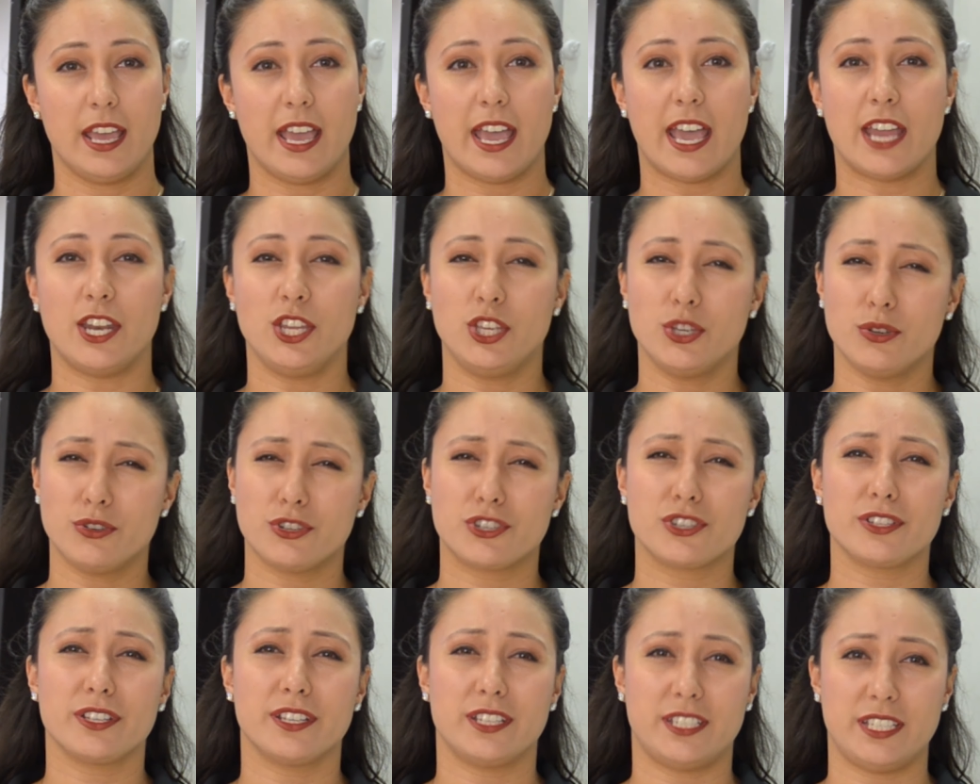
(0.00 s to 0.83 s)
and
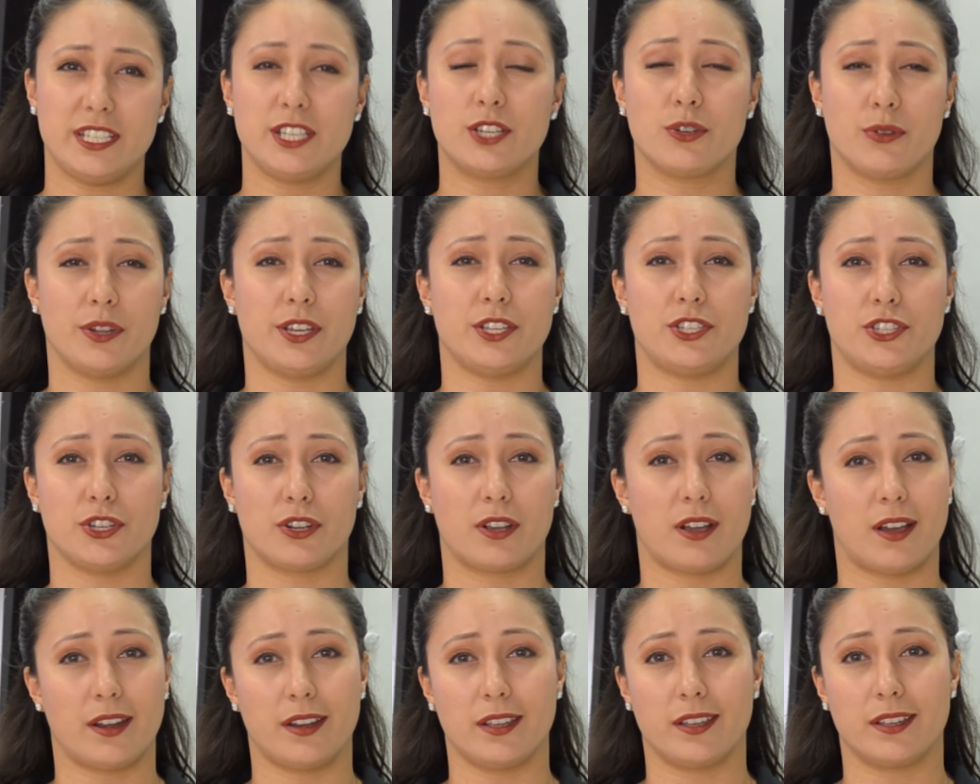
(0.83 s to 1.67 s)
usually decrease your
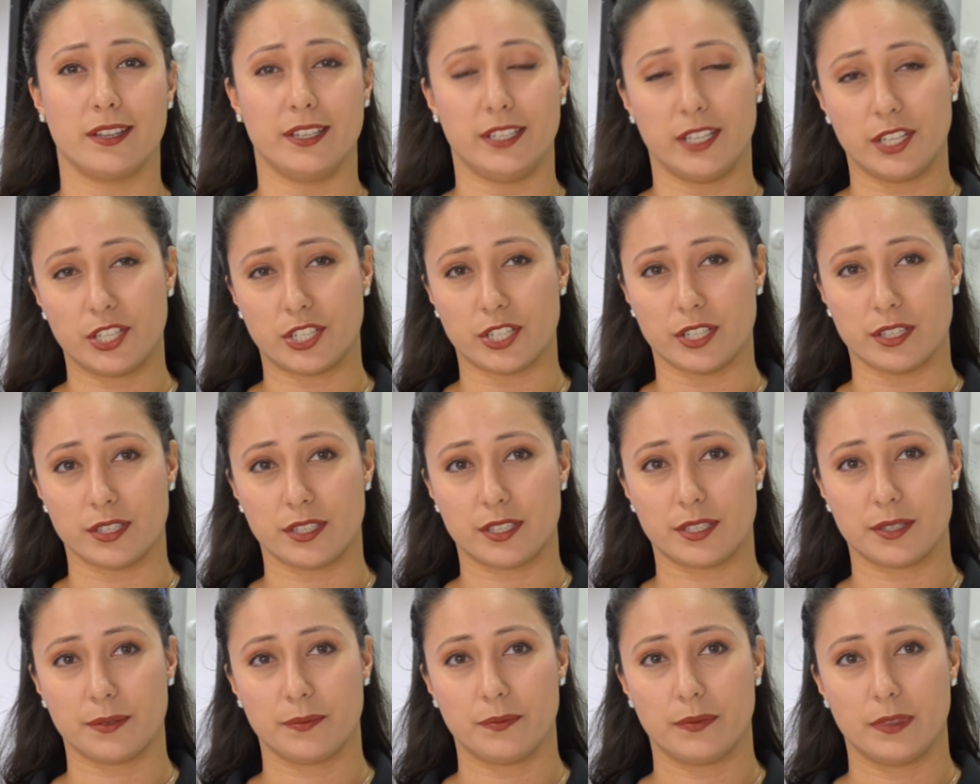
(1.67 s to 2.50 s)
cutting
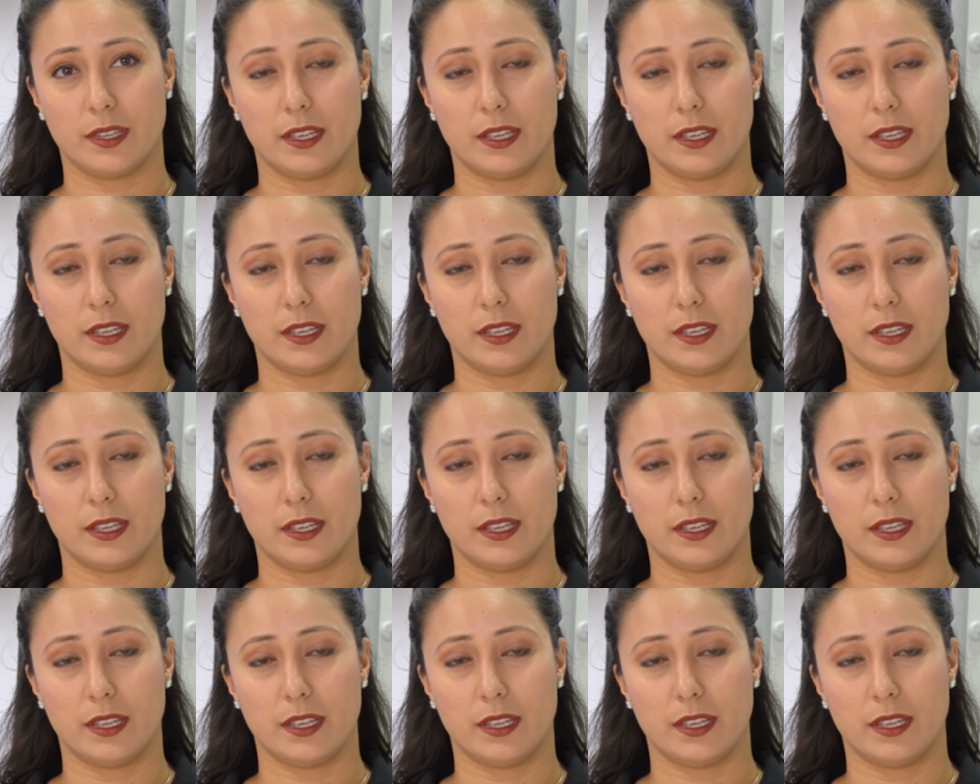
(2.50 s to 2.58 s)
conditions.